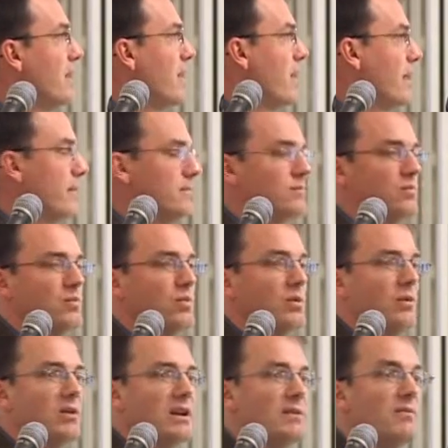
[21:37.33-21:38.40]

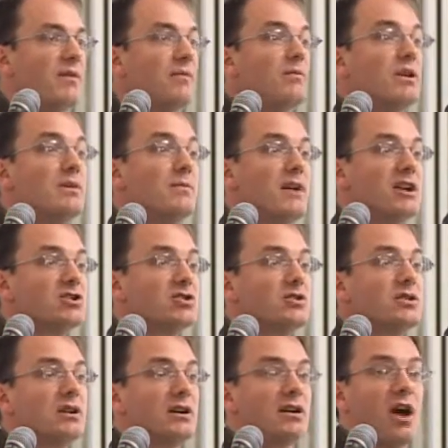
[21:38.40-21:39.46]
We need to make
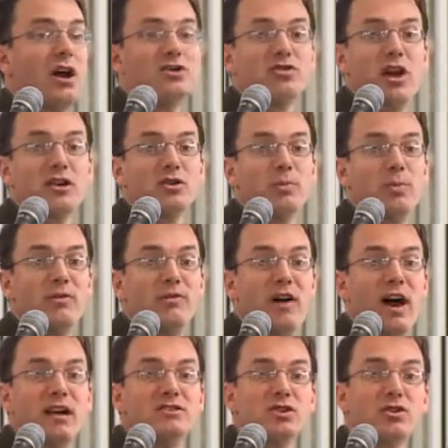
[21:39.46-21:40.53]
sure the contractor
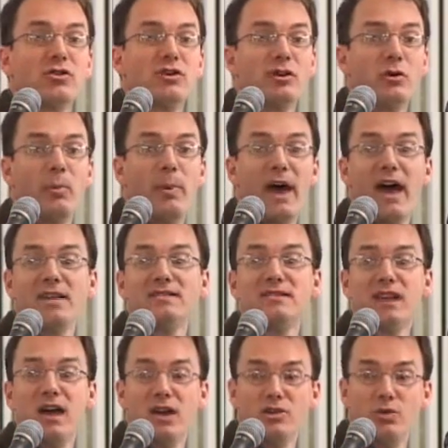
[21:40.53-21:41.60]
provides a critical path
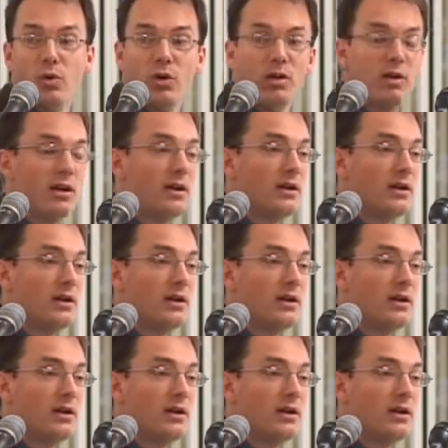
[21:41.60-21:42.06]
schedule